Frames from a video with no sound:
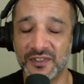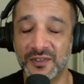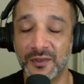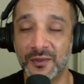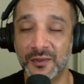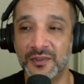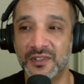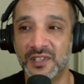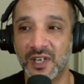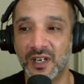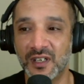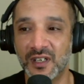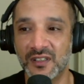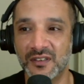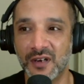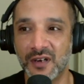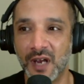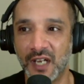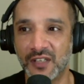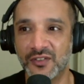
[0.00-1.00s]
So dogs
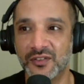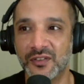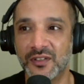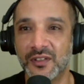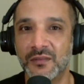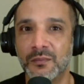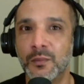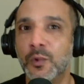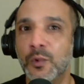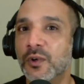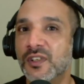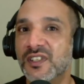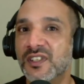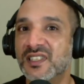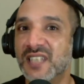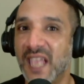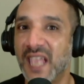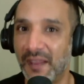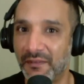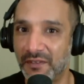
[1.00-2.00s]
are actually more
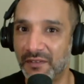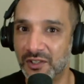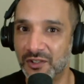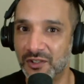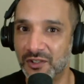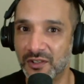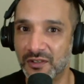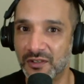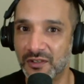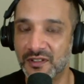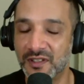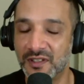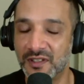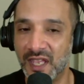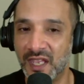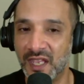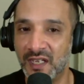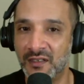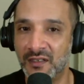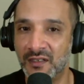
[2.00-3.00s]
scavengers
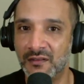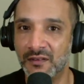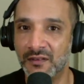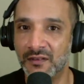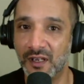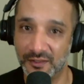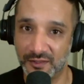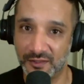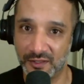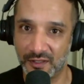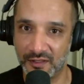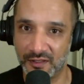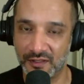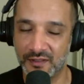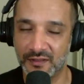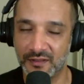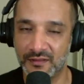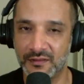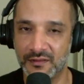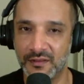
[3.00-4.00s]
than
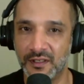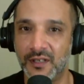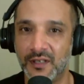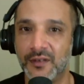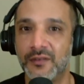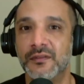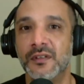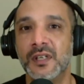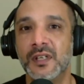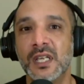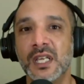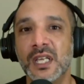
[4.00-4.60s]
hunters. You know,